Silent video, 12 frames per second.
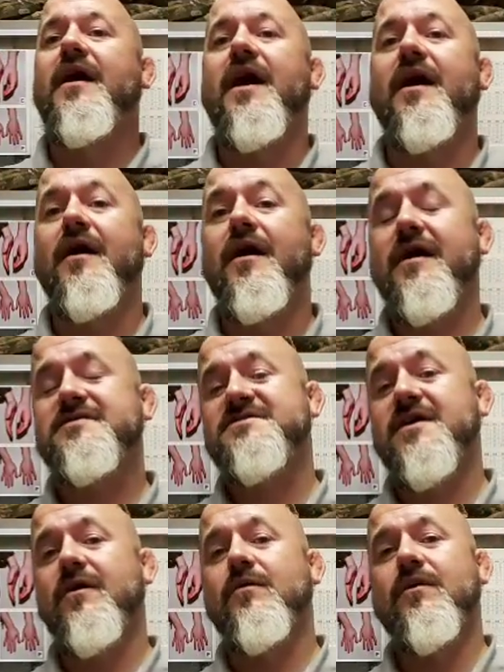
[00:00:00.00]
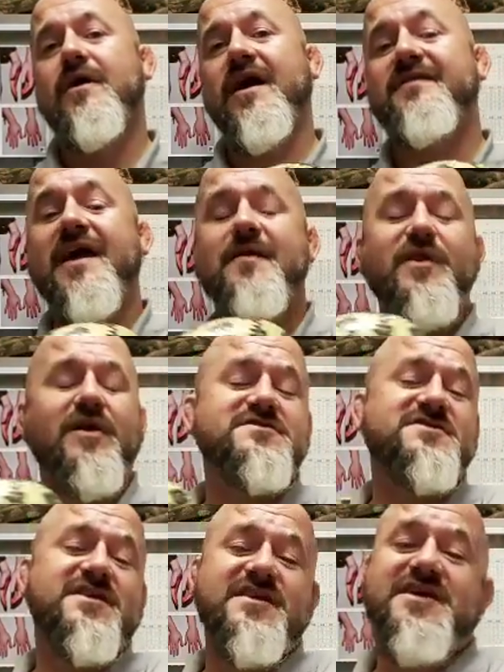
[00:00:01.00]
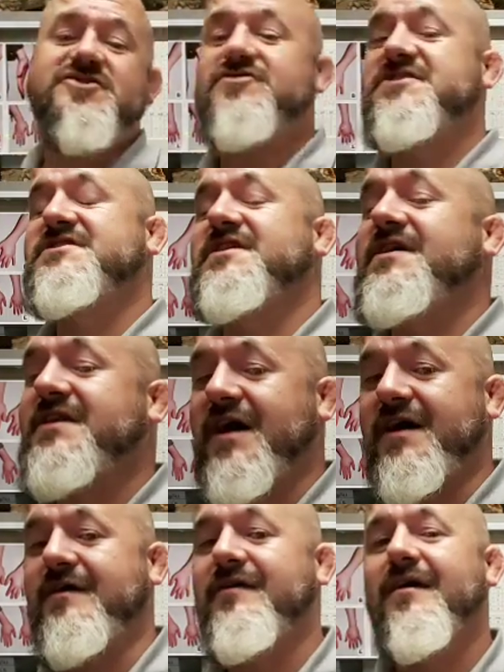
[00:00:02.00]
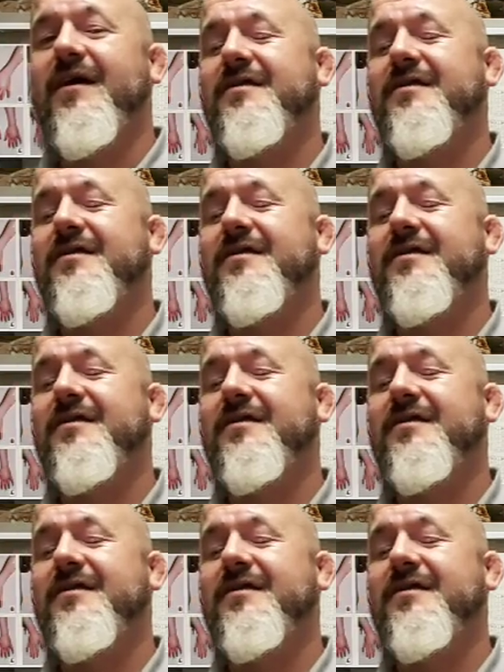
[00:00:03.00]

Uh, so, and they belong to the Natricinae,